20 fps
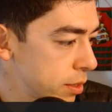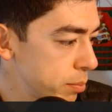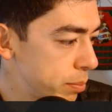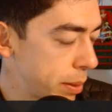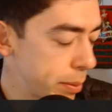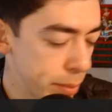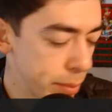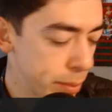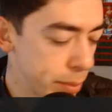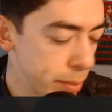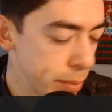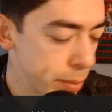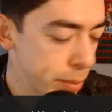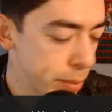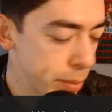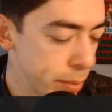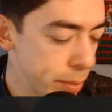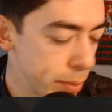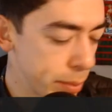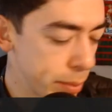baby boy is
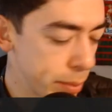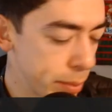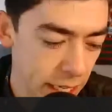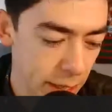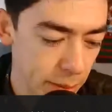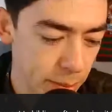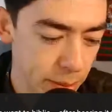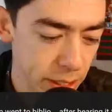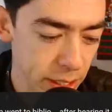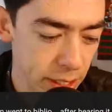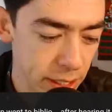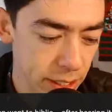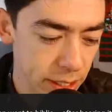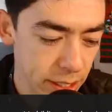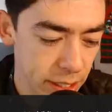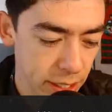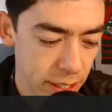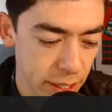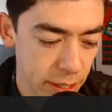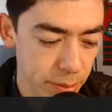awake. Yeah, I'm gonna
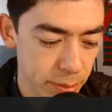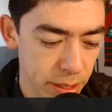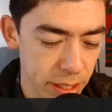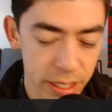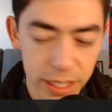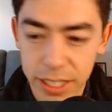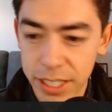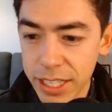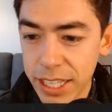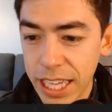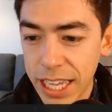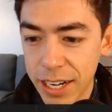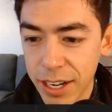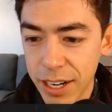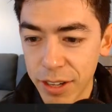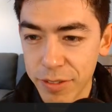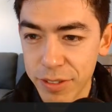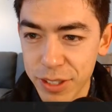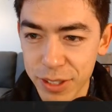I'm gonna head off